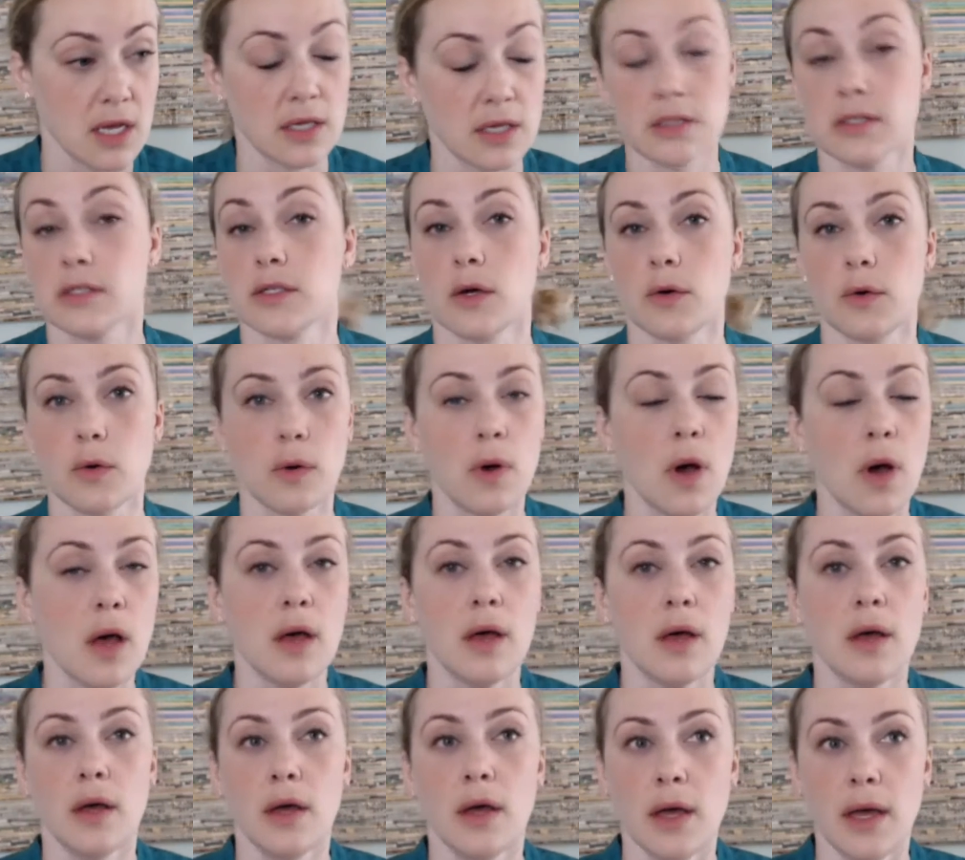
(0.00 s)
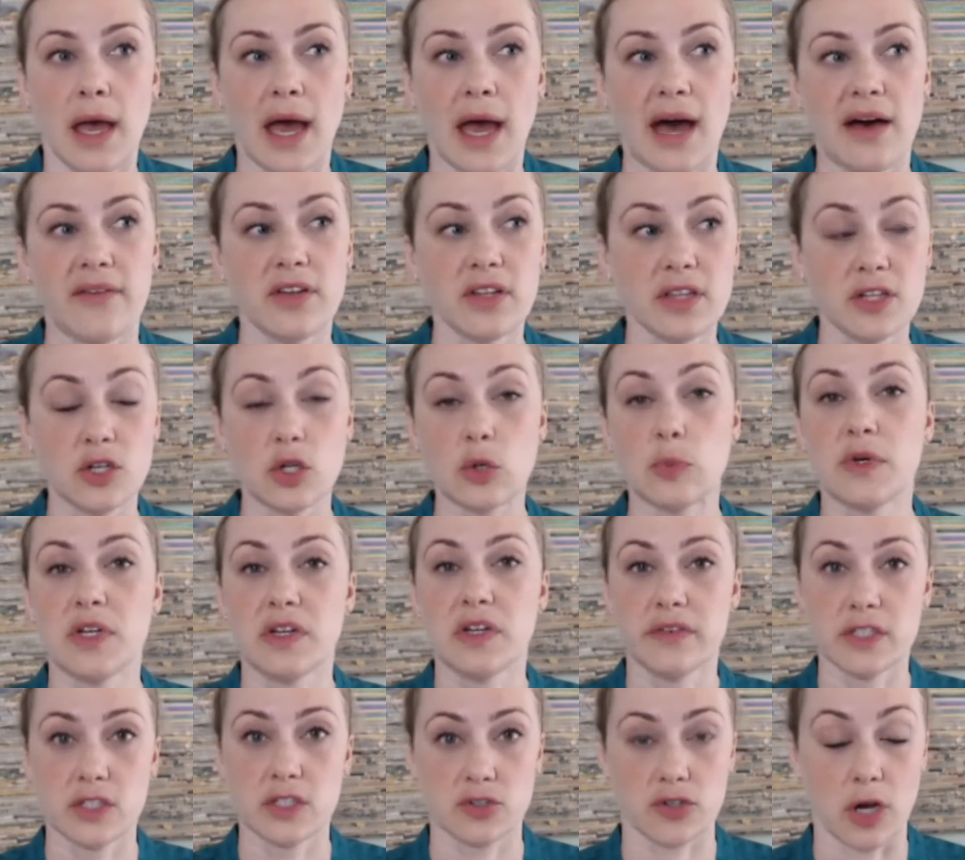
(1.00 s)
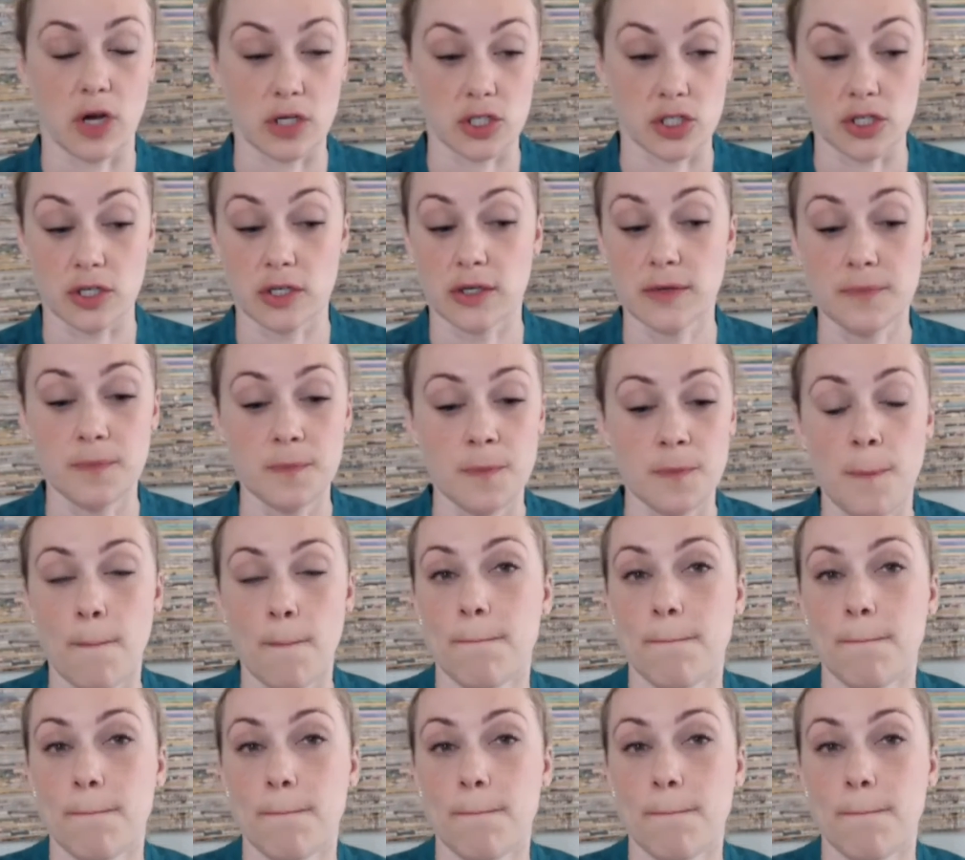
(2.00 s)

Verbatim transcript: So have a little bit of a structure.